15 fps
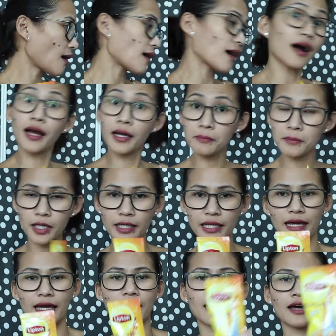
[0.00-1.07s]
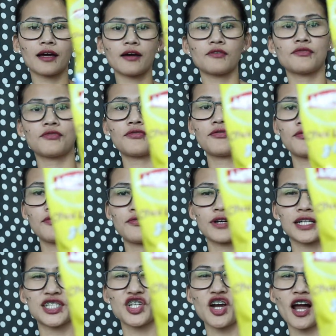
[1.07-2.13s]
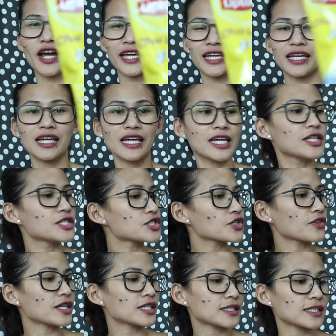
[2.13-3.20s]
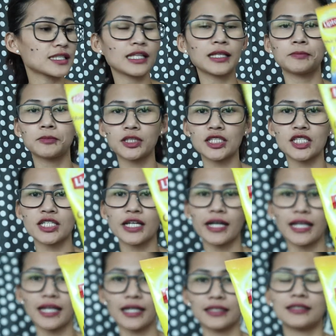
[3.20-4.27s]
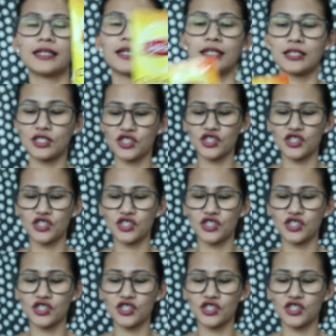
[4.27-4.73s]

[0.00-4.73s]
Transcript: I'm gonna have a chai. So this is Lipton chai latte.